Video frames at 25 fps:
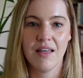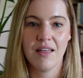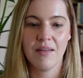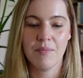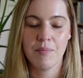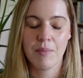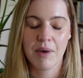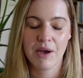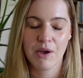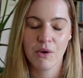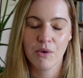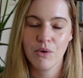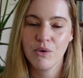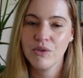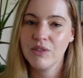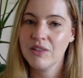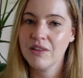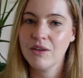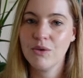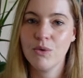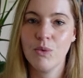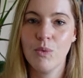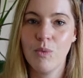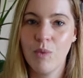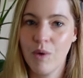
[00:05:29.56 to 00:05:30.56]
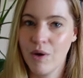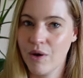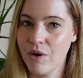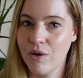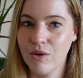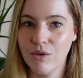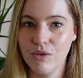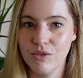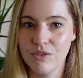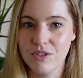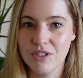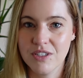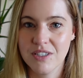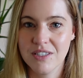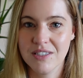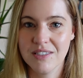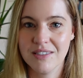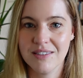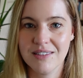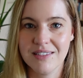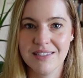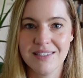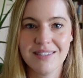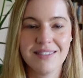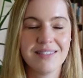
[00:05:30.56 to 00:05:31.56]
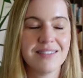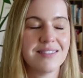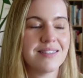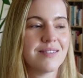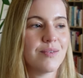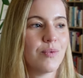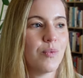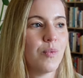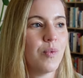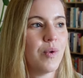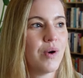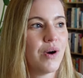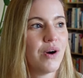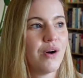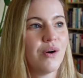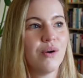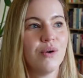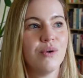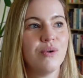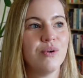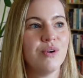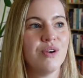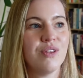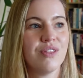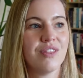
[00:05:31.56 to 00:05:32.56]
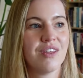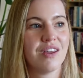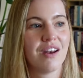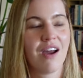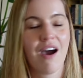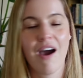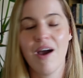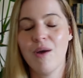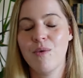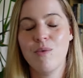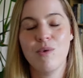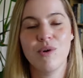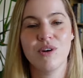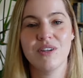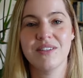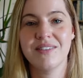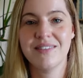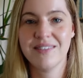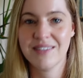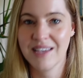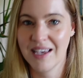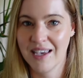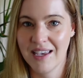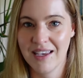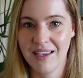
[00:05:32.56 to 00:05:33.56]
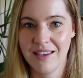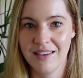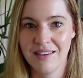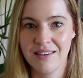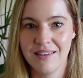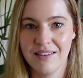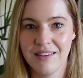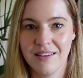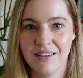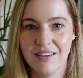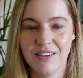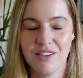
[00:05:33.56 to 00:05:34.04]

my own little world, this world that I want to see.